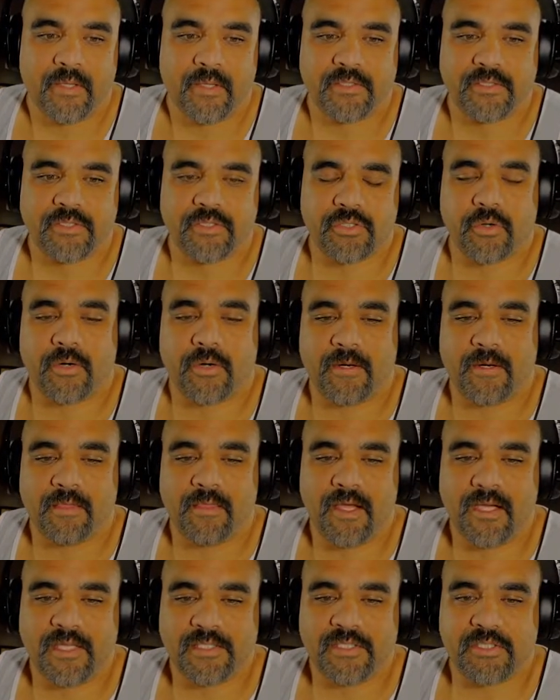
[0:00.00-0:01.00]
So our
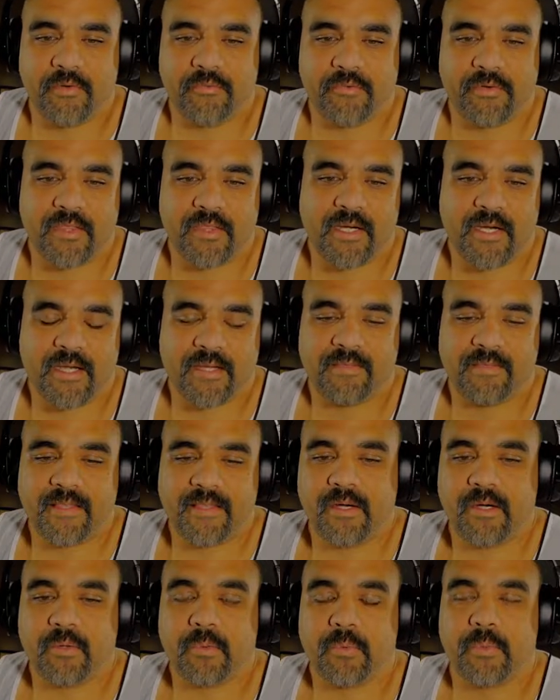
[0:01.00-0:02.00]
loss over the night
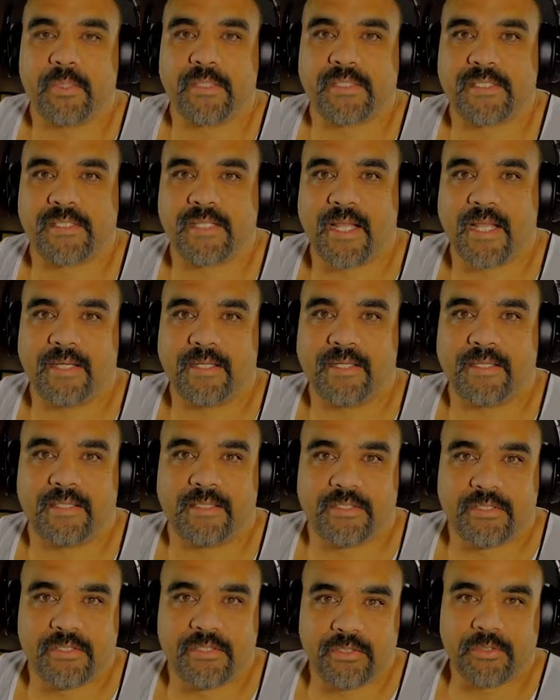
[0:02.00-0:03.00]
there was
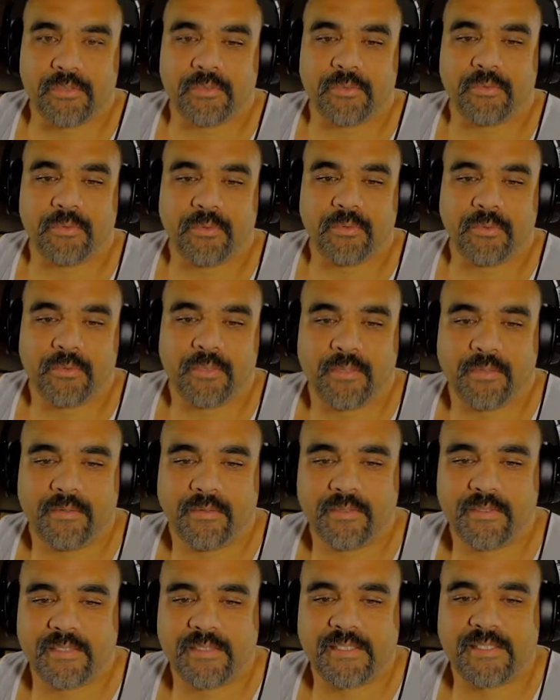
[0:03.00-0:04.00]

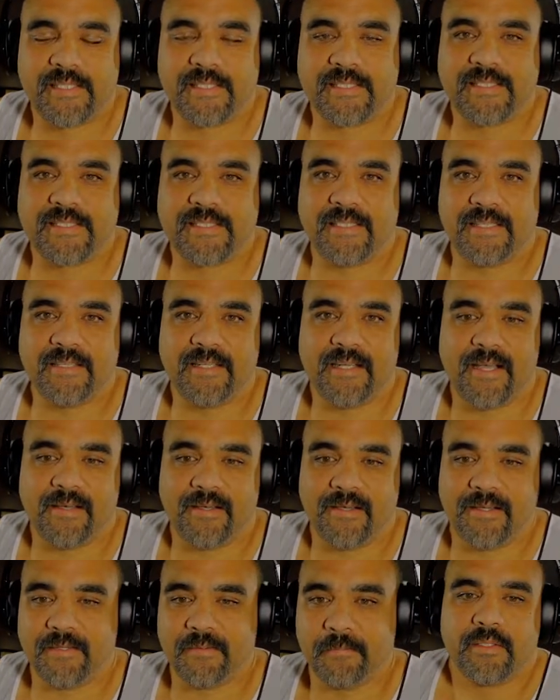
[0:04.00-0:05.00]

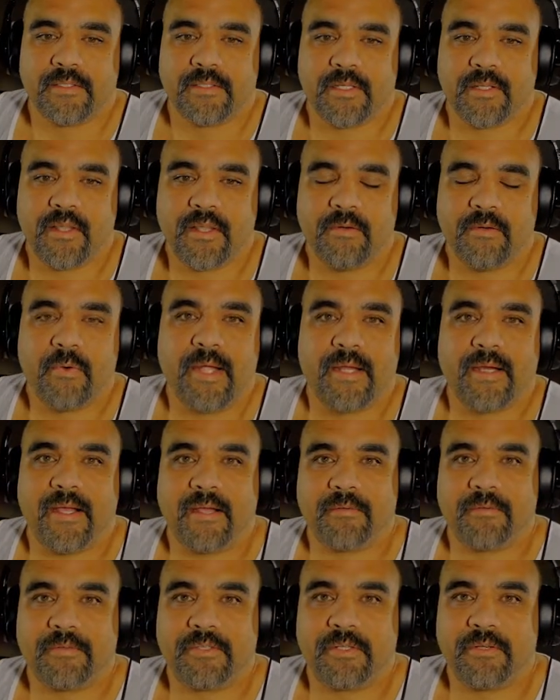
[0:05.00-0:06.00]
9269. So then right
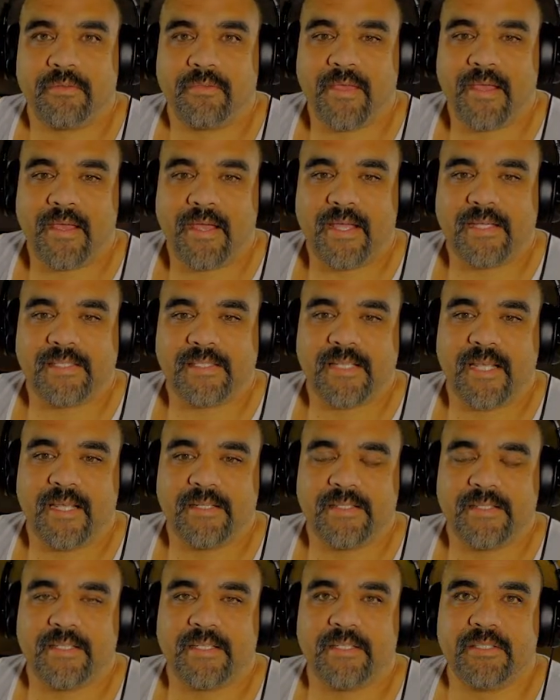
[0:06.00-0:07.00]
after that I
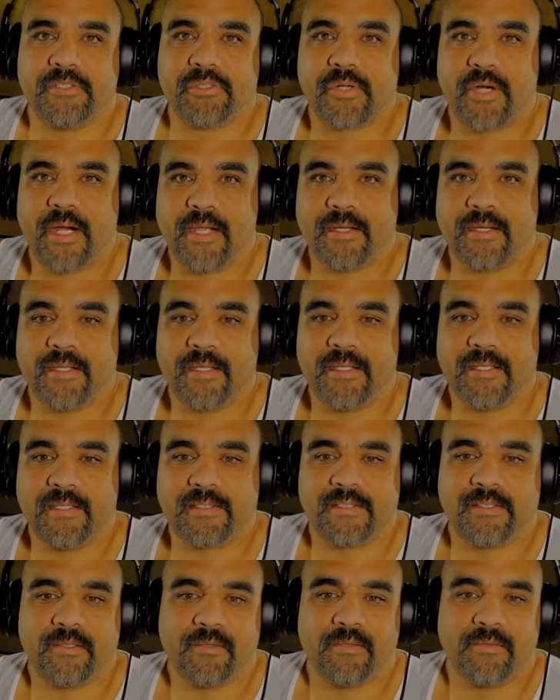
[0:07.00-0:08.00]
did track
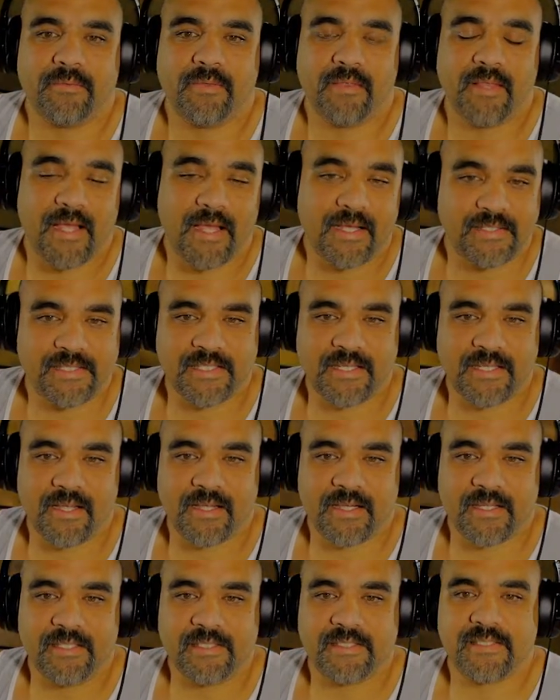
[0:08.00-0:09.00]
it last
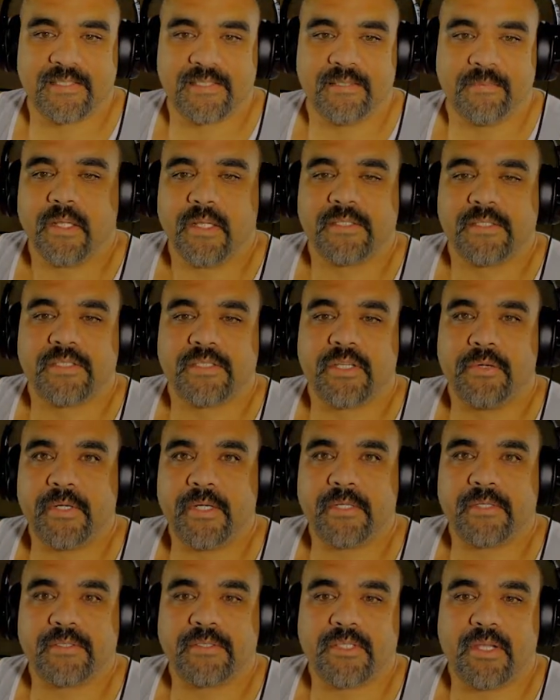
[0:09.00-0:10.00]
night, and so
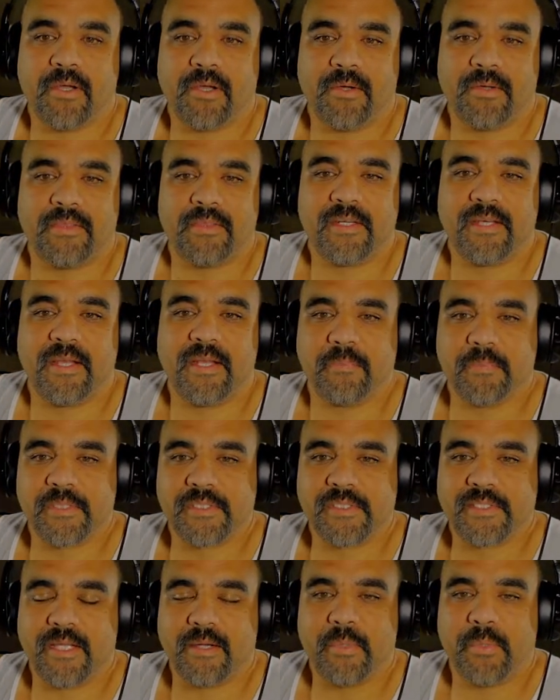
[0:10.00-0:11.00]
here's all the
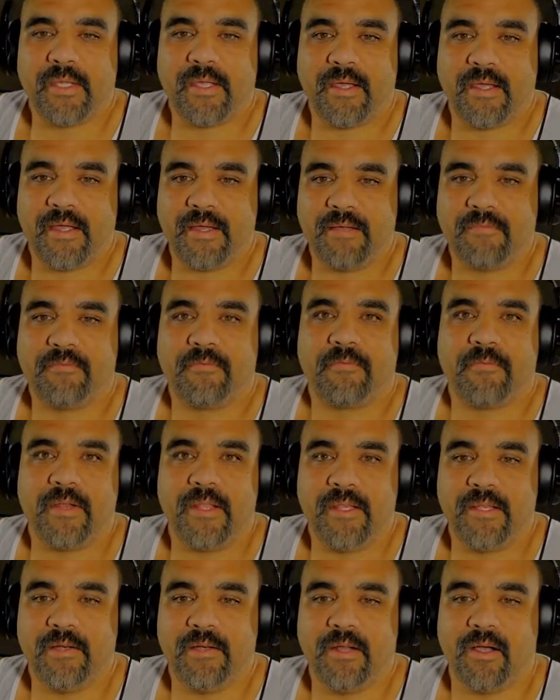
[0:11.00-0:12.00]
numbers that we have
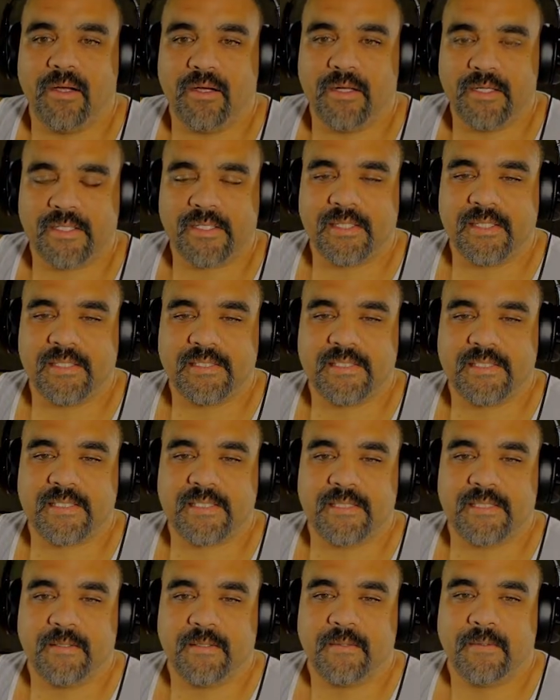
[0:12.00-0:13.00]
in August.